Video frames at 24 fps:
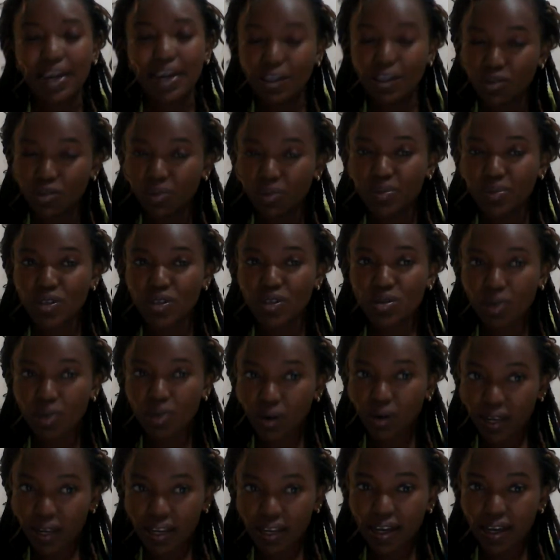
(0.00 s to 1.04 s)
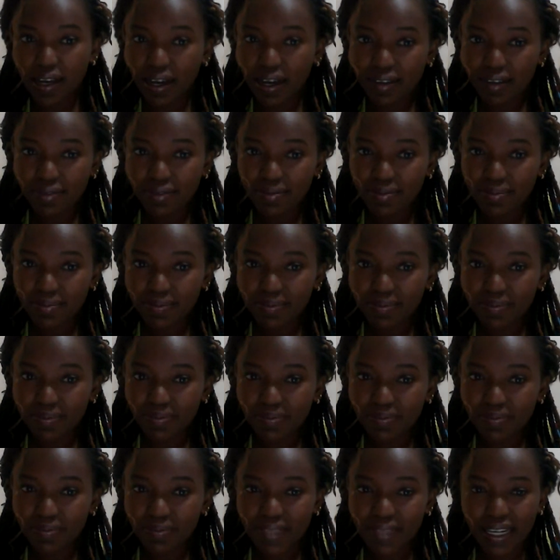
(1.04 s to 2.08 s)
it will be so clear
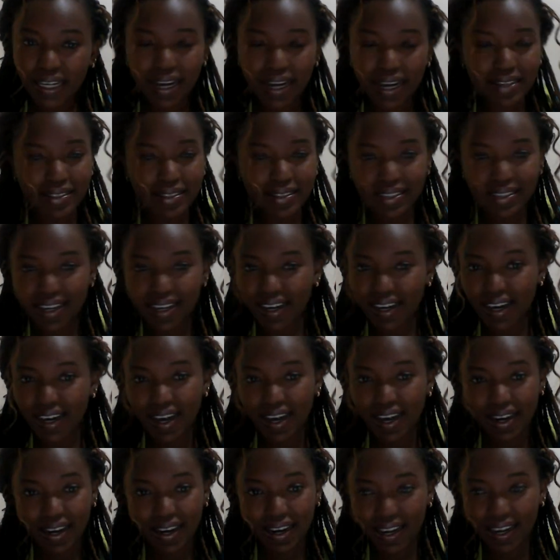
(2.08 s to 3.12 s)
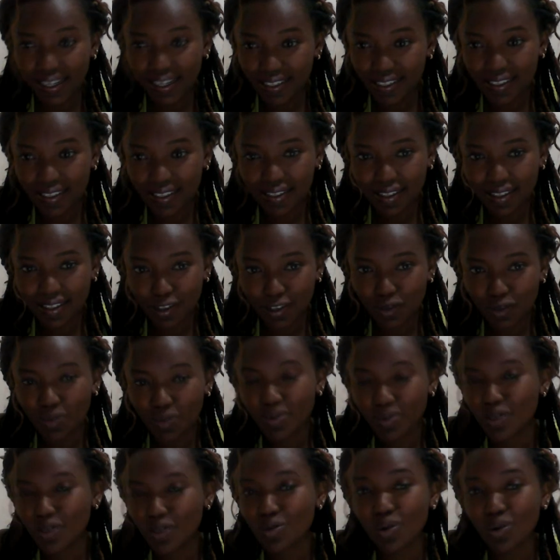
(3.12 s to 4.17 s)
as day and night. It
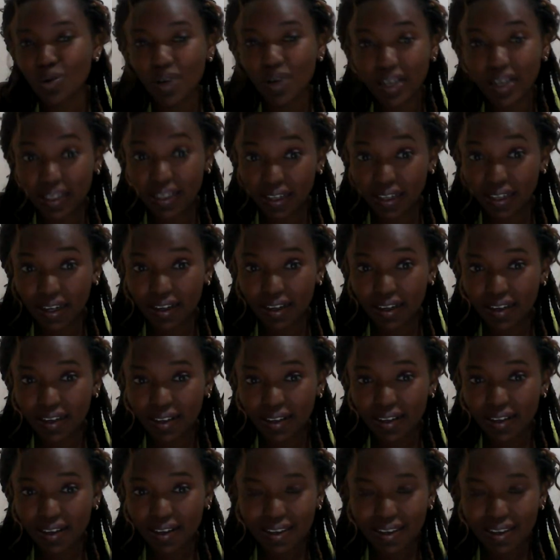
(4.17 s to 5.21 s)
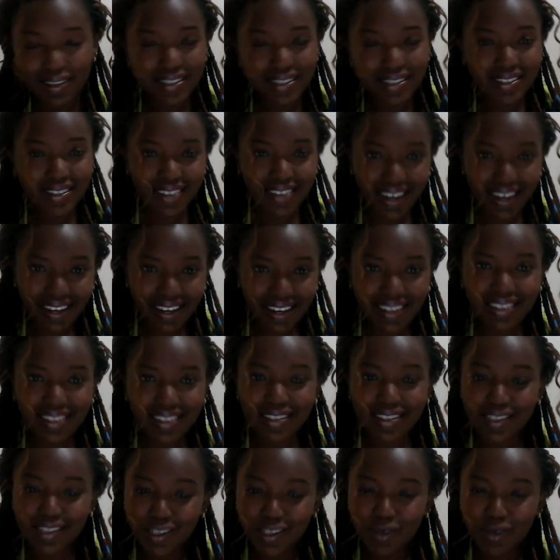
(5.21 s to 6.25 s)
will be so clear. Stay
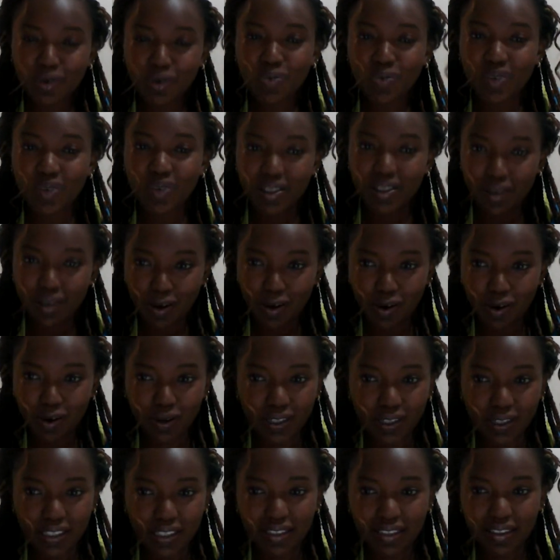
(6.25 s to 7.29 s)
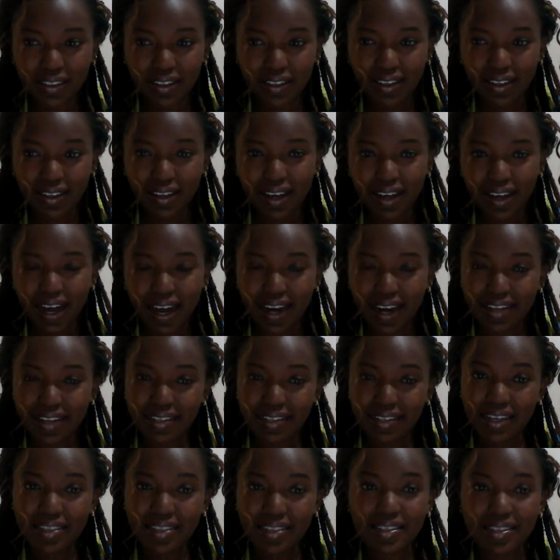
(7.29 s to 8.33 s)
in tune with God. And
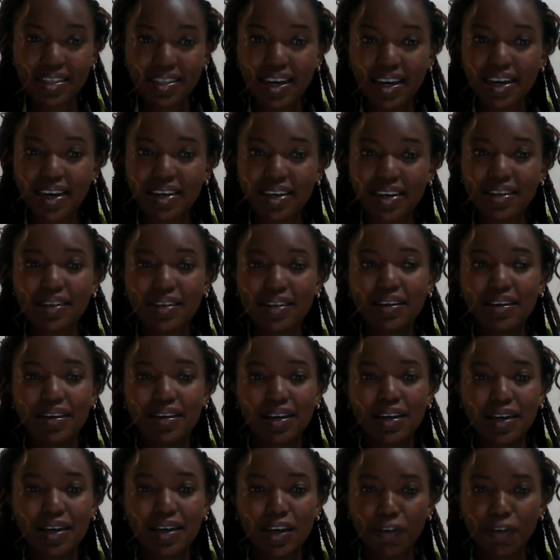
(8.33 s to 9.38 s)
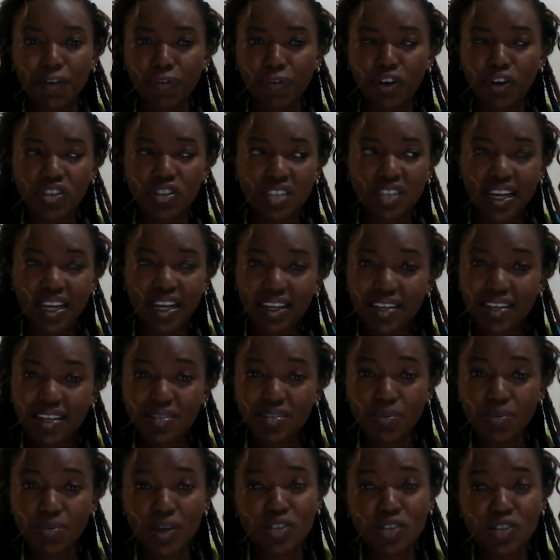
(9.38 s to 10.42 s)
as I say, if your journey
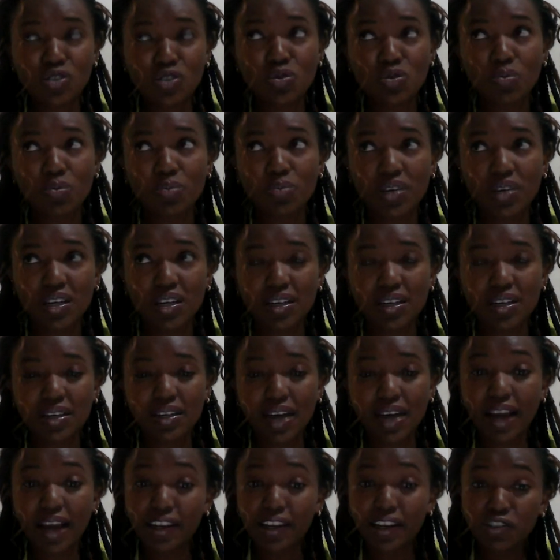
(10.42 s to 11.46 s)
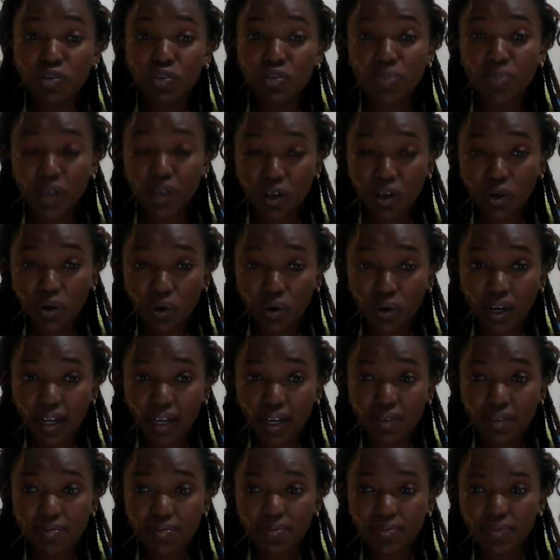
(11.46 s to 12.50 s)
is meant to be a little bit
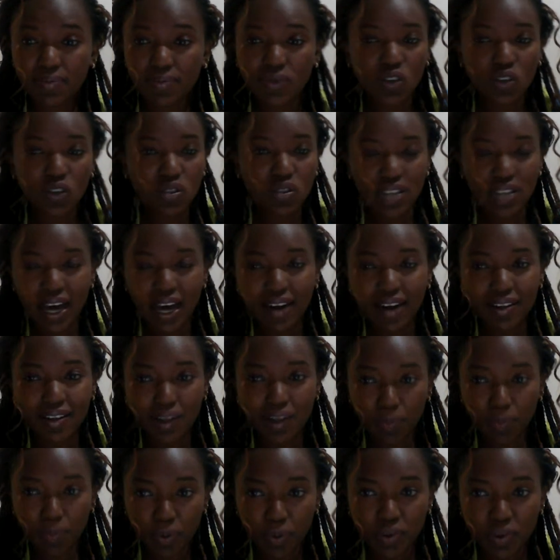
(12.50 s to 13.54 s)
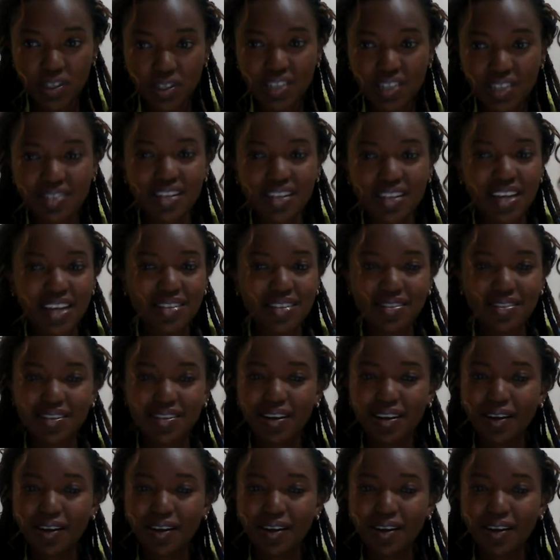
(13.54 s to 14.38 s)
longer, don't hurry the process. Just